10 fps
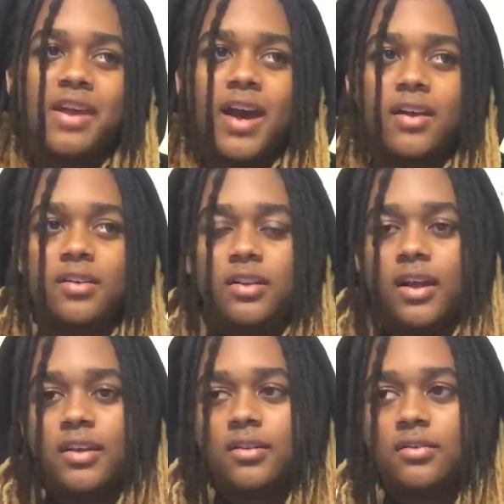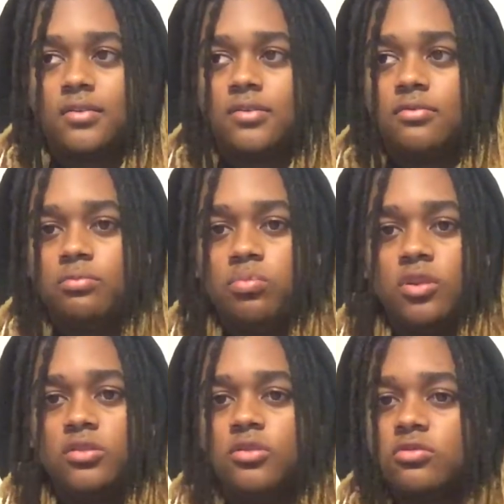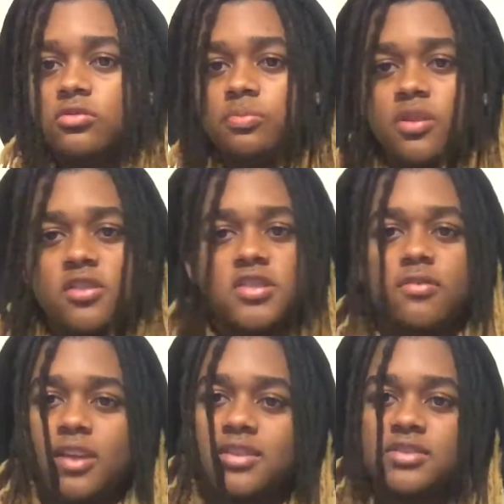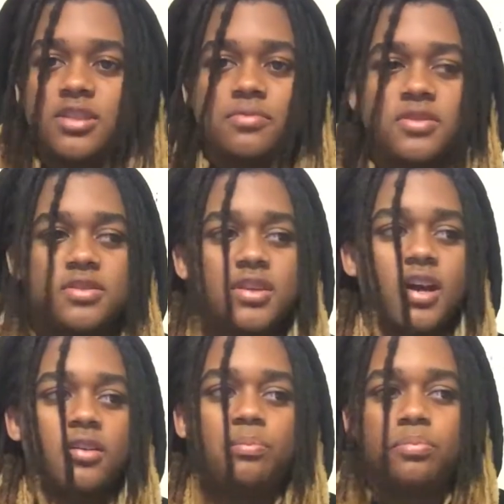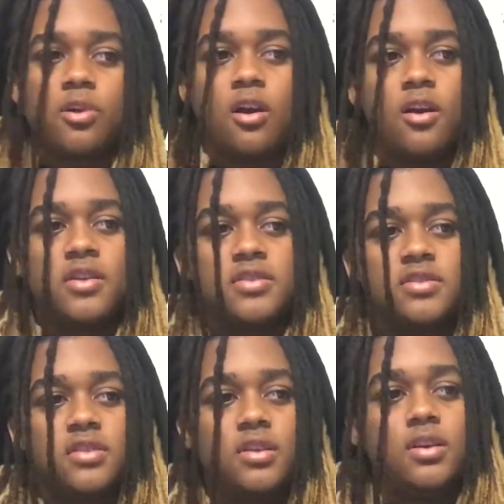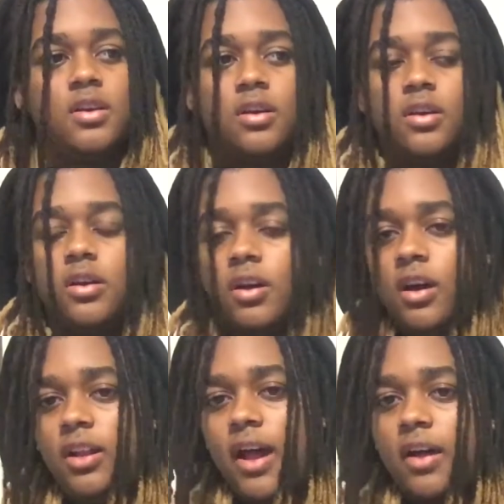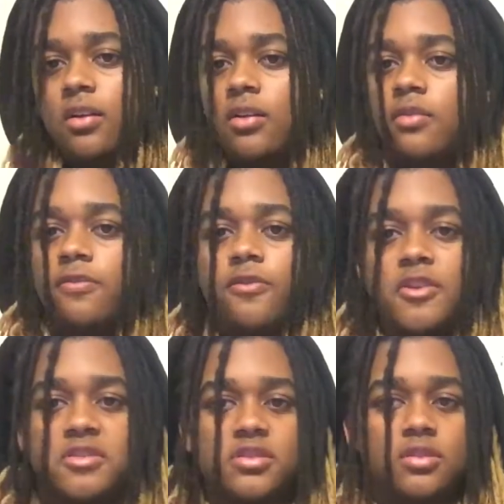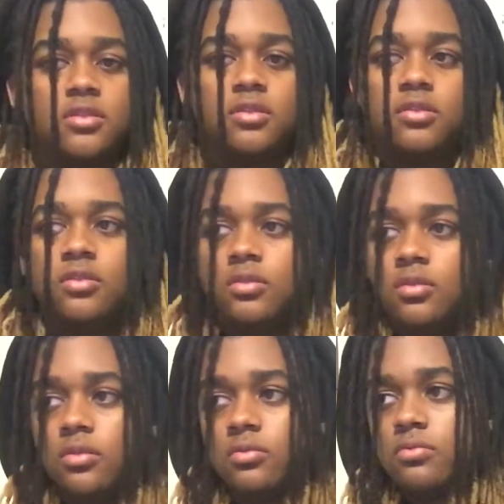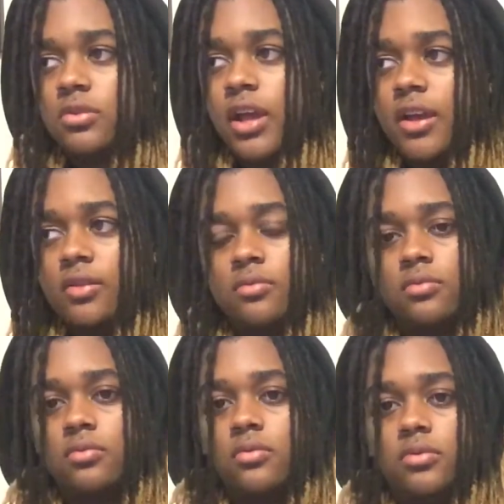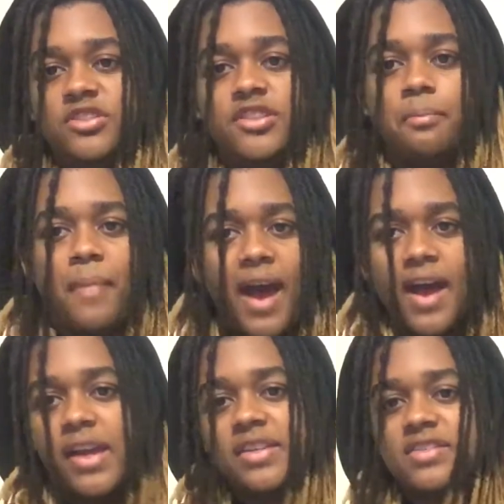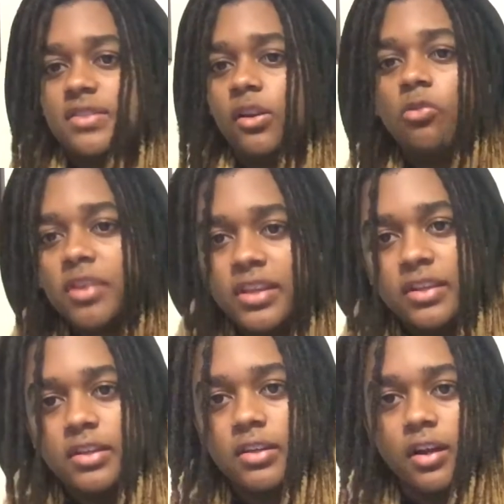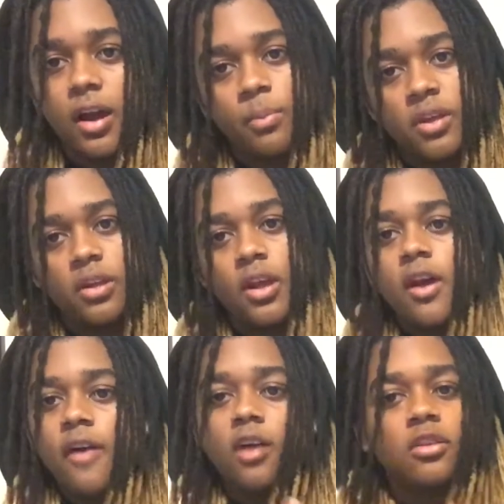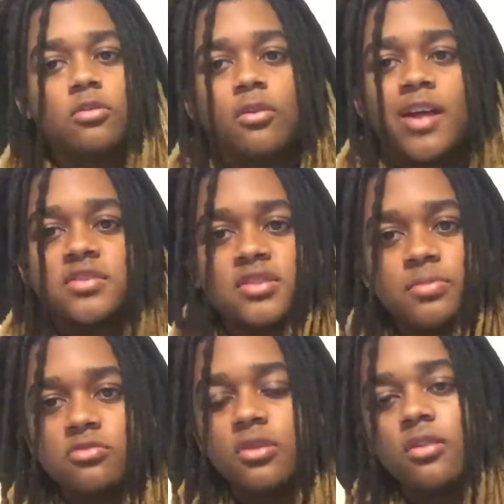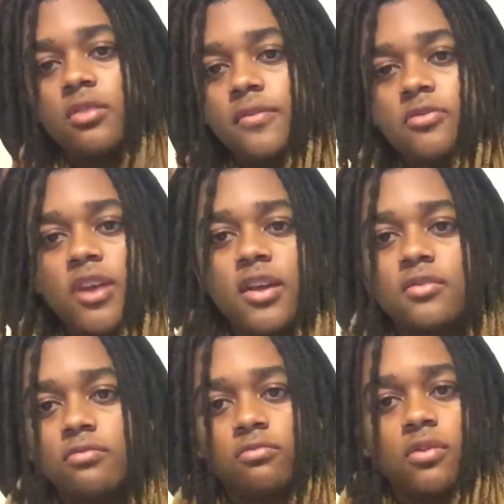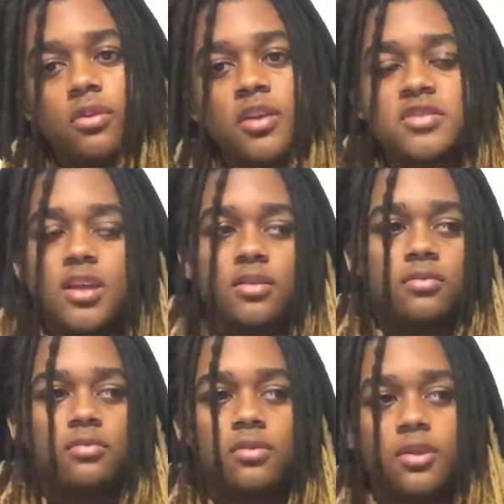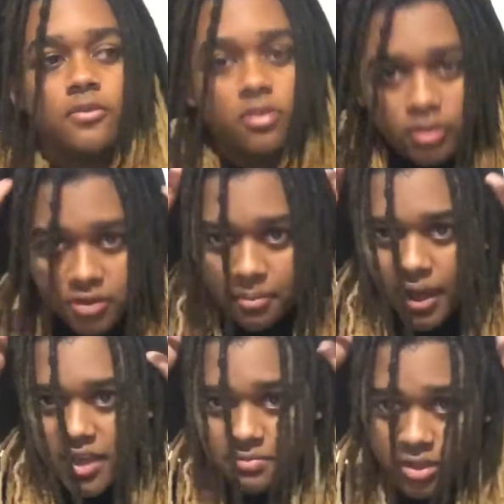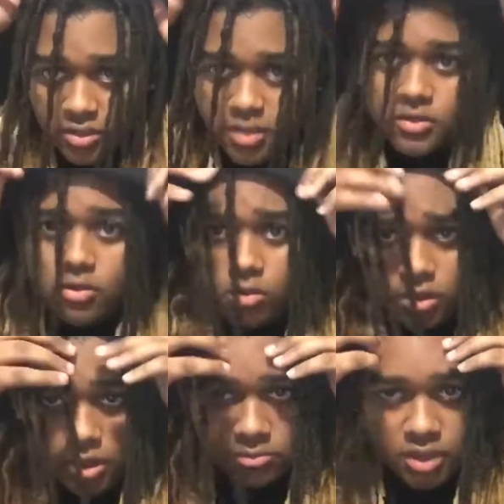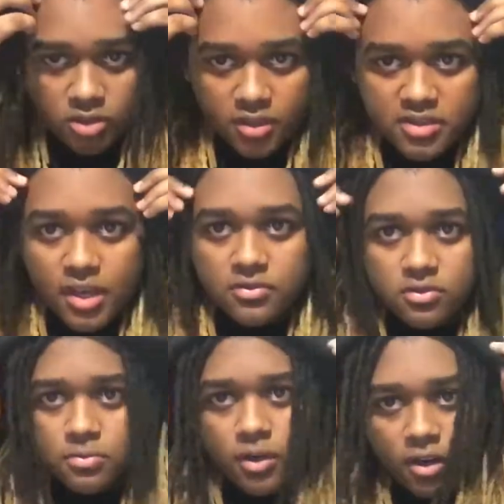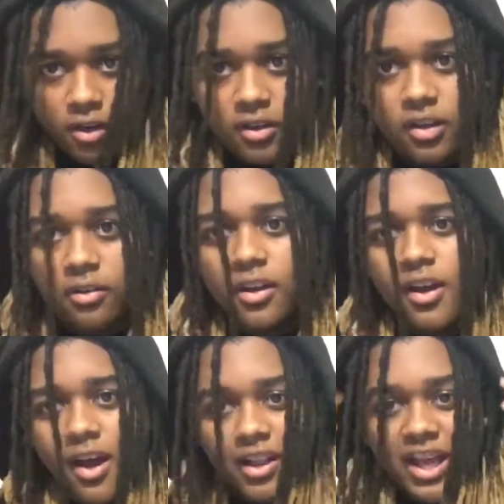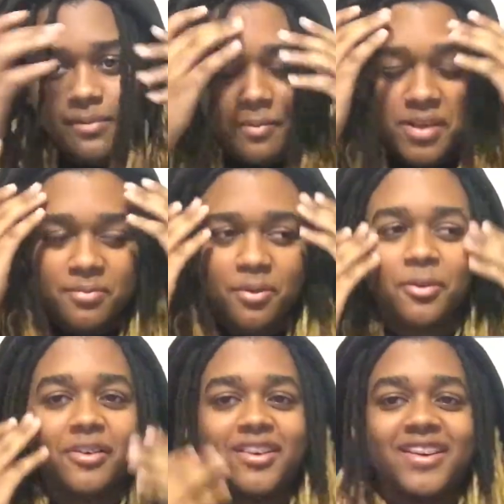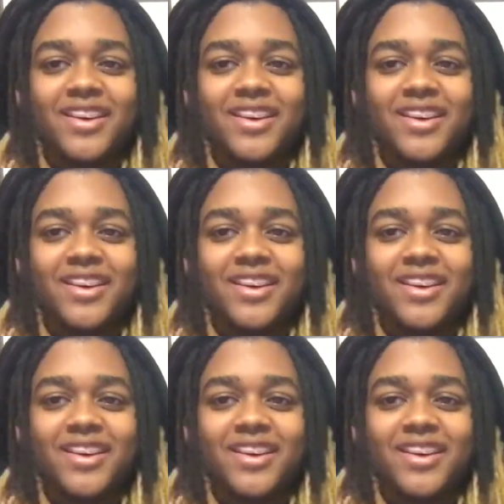kind of like due to personal relationships, it just kind of caused a lot of friction and like demise, low key. I mean, I don't know who's watching this, but you know, if you can't understand, if you don't know what demise mean, then Google it. I'm not trying to sound too smart because I know a lot of my people,